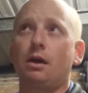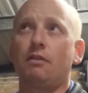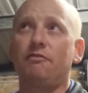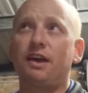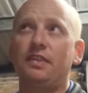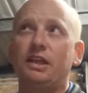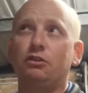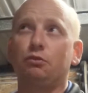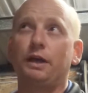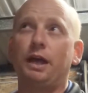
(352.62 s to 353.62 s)
And I found
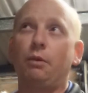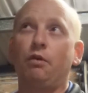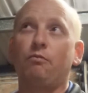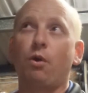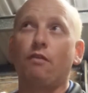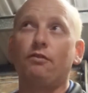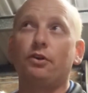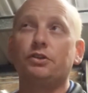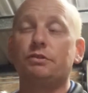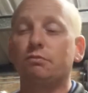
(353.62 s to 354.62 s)
that's where with my
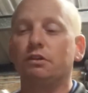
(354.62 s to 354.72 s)
version,